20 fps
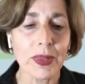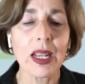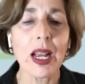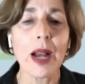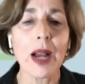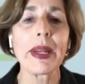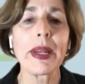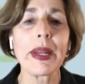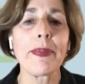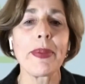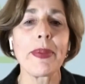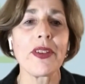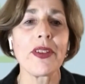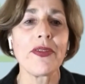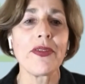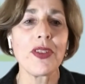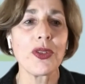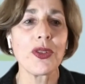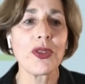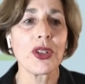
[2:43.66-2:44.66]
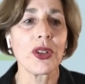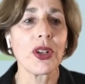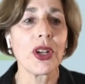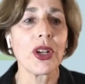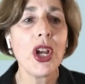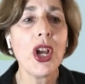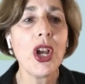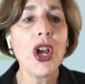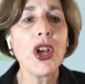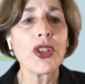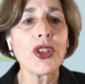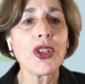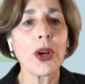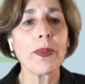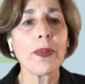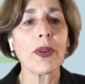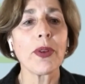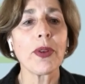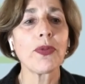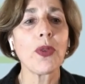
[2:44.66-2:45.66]
coming up in the future. So
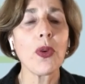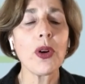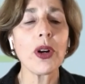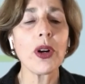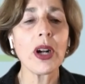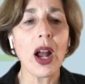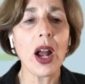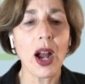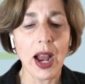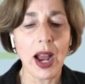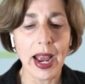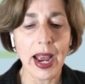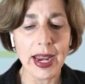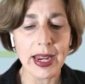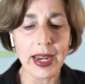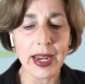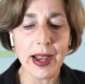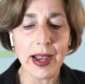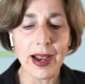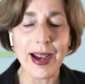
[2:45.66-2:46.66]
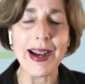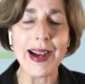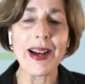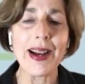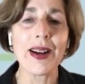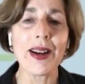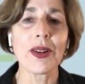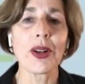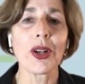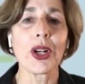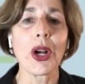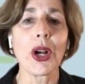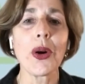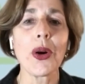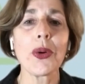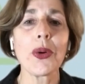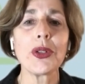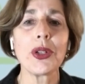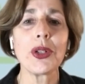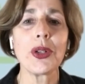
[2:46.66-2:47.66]
before I
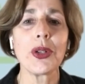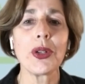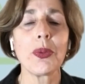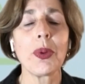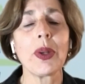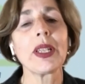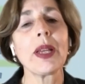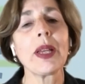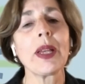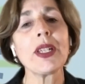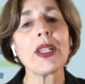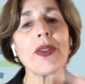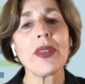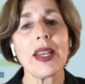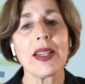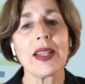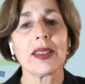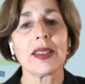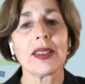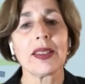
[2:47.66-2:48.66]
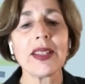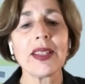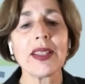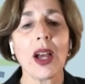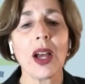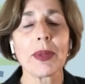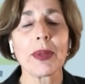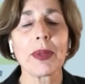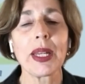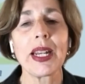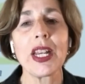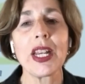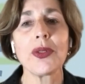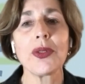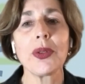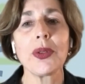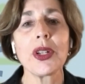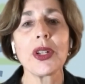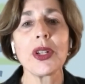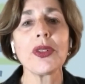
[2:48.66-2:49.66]
go to, well, let me do this. I'm going to
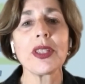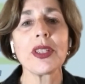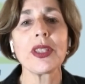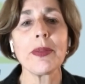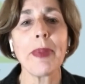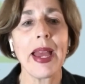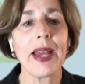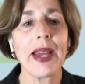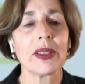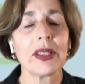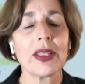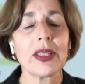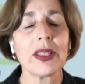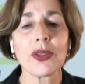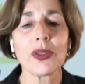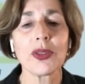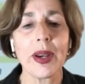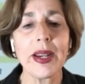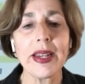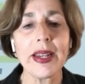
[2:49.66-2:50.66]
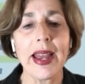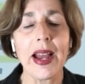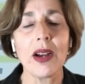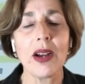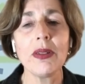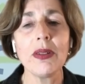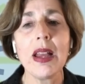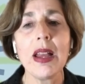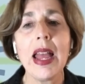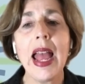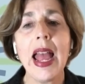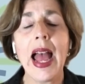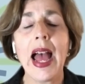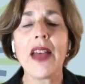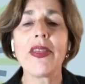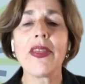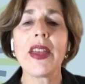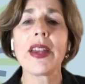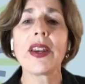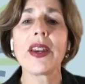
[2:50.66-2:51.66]
introduce the panelists right now,
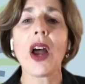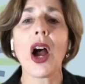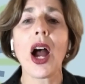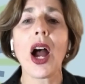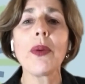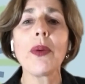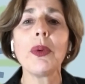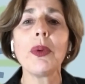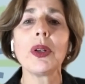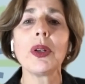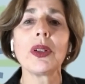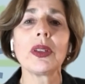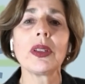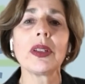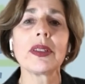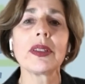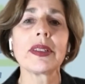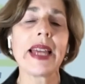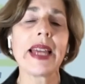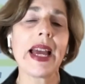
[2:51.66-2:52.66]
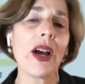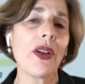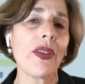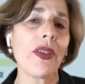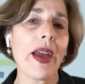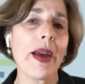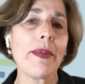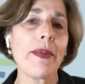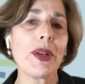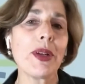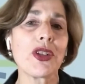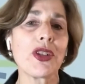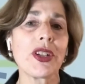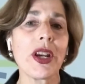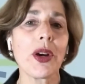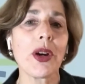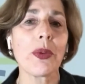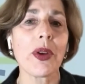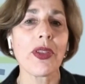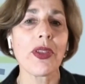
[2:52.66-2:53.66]
and then I will tell them and
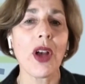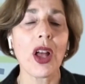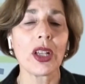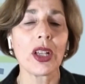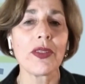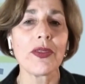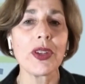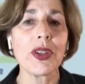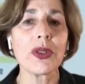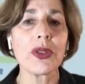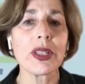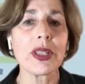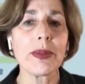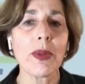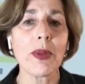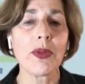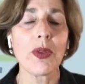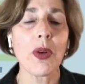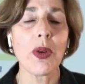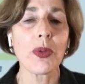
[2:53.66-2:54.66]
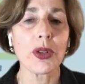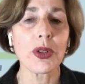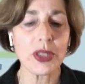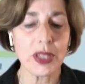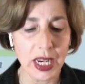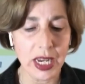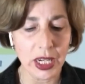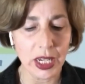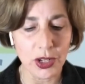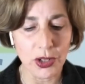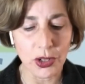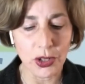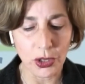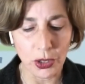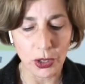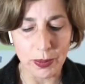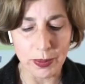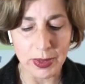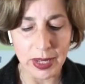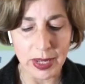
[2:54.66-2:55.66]
share with all of you some of what we're seeing in
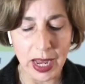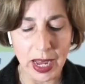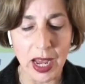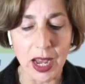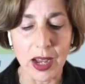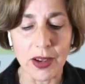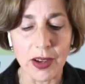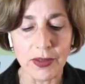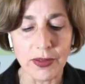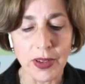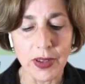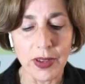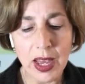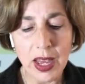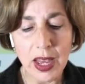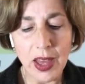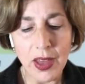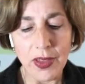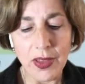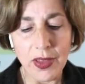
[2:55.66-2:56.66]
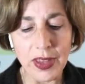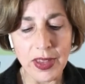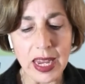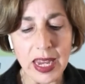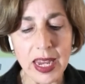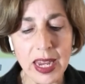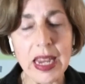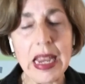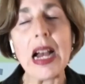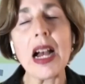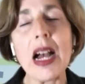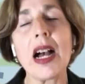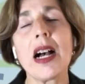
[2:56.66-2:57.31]
terms of the